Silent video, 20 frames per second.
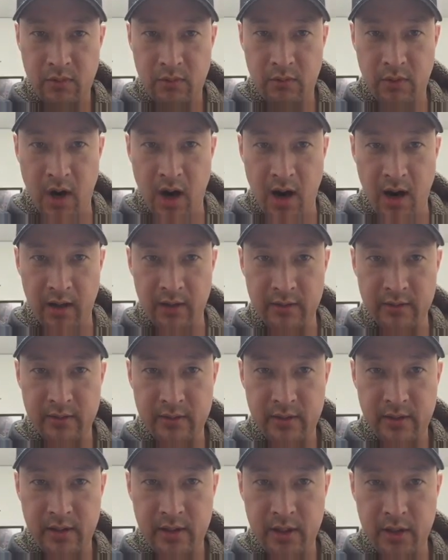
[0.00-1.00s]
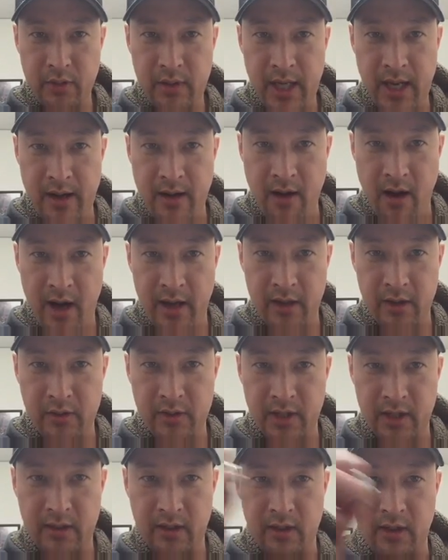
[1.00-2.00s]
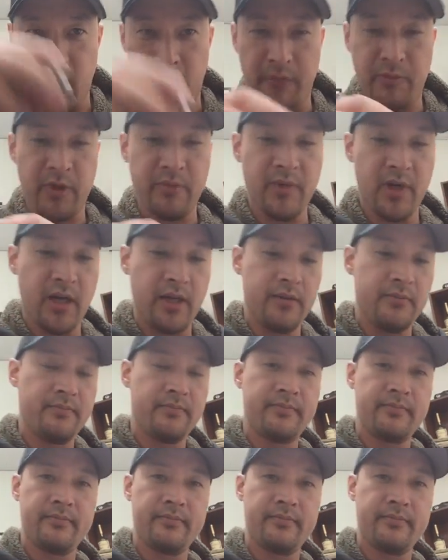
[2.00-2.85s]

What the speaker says: Wrong. You cannot use this on a hybrid mod.